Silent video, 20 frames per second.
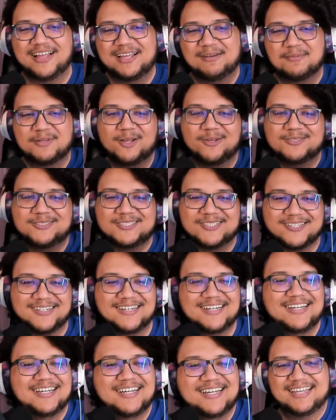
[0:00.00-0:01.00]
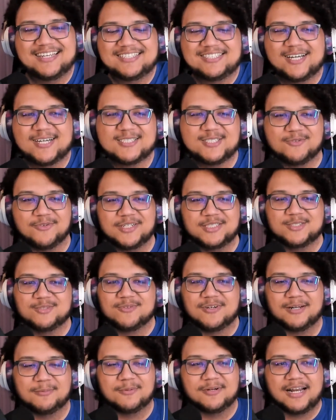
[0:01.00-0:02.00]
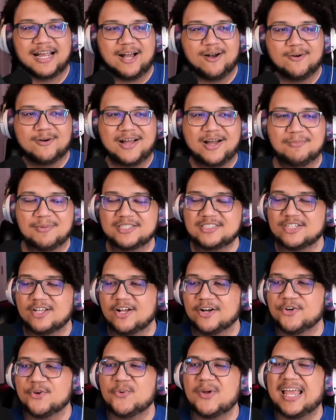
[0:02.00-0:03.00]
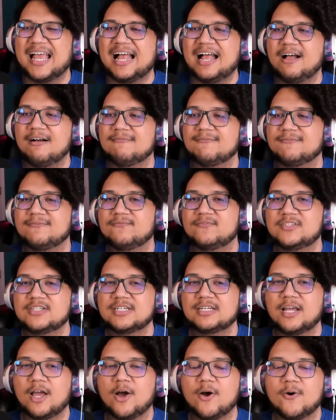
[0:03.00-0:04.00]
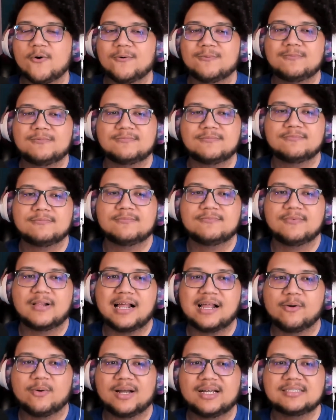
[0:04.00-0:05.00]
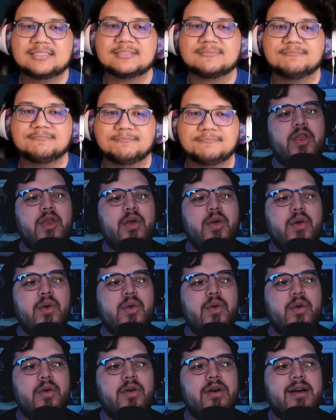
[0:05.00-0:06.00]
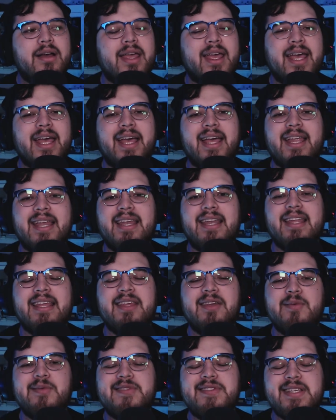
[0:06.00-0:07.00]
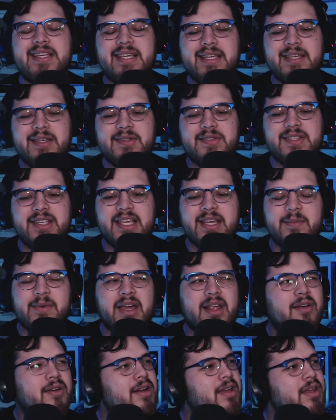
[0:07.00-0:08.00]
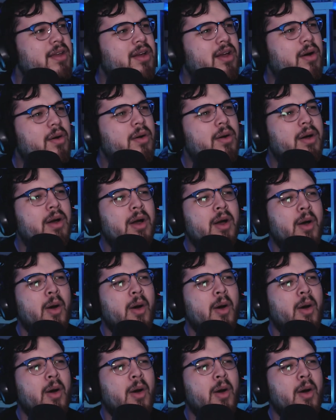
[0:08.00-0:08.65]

fly up poster and talk to Ranger Robert. How how much longer do we have to go flying wise? You look and you see you see him kind of looking at you and go,